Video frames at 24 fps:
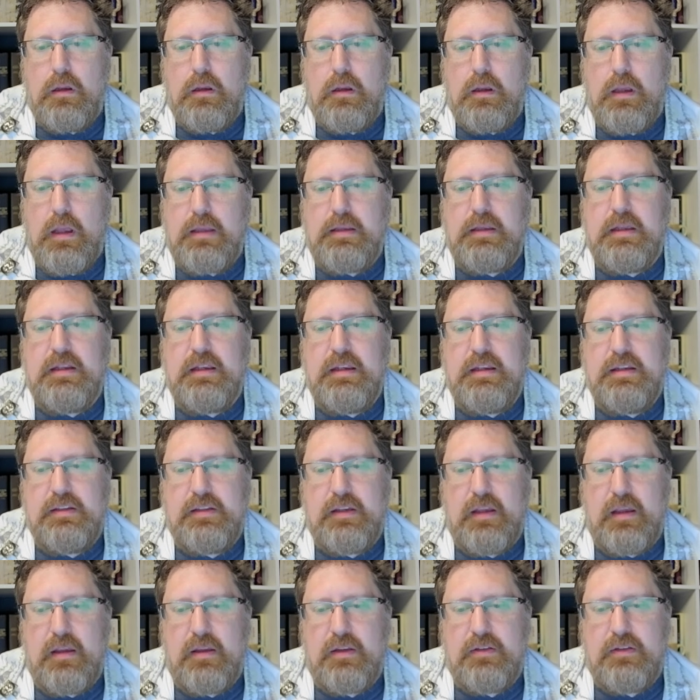And then he
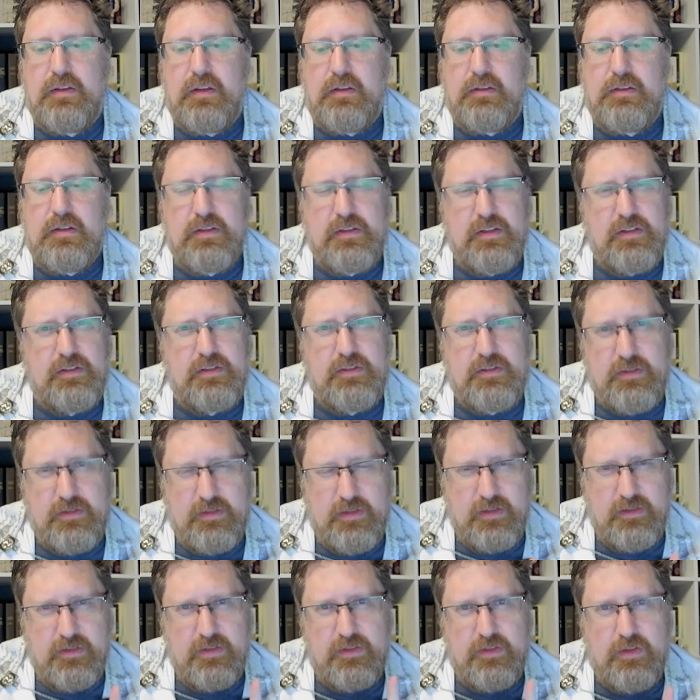says, and this is
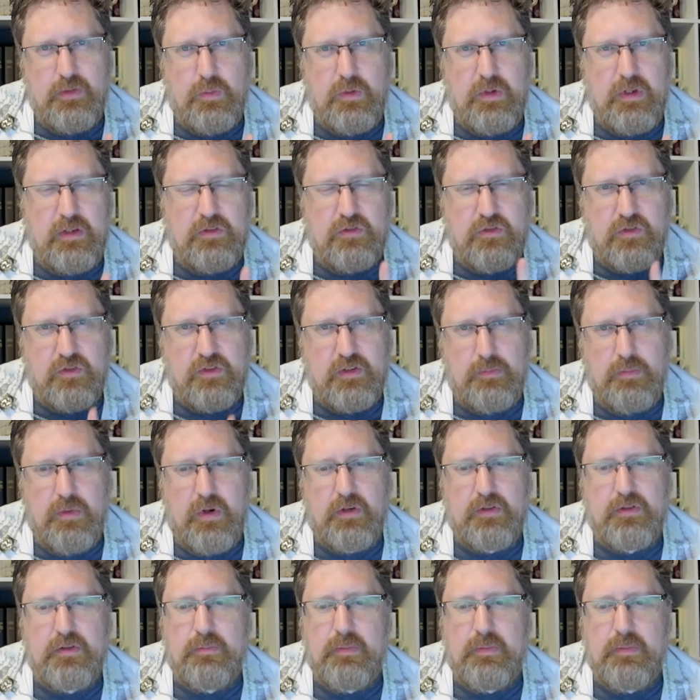this is the really interesting part to